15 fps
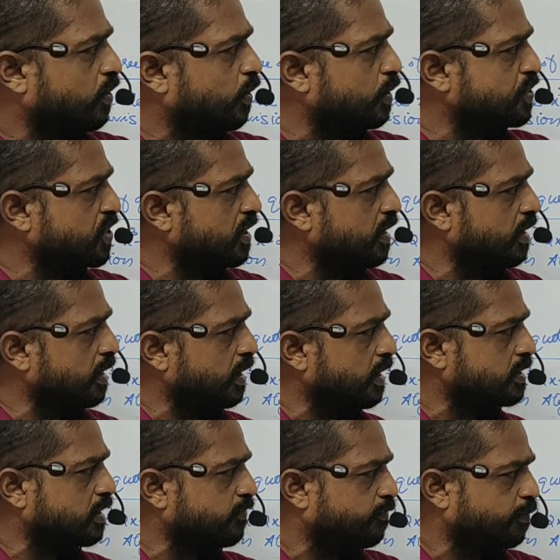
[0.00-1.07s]
quotient in the
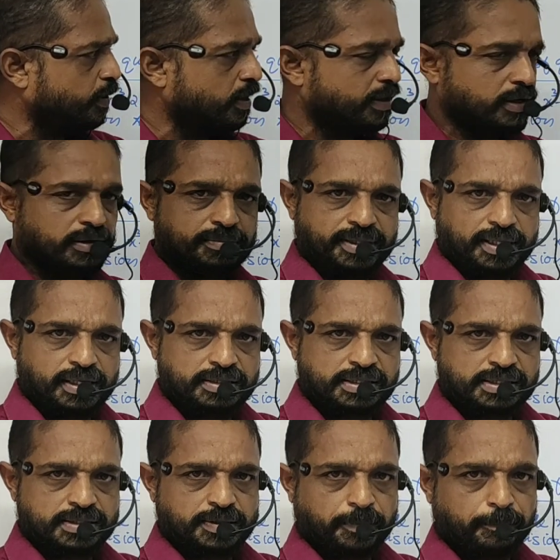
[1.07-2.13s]
case of
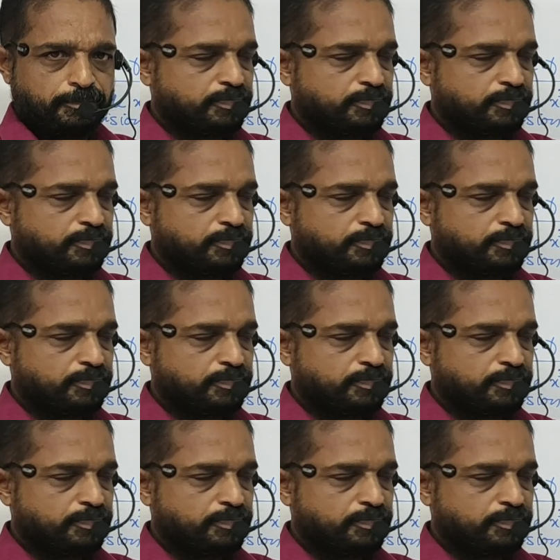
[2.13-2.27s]
polynomials?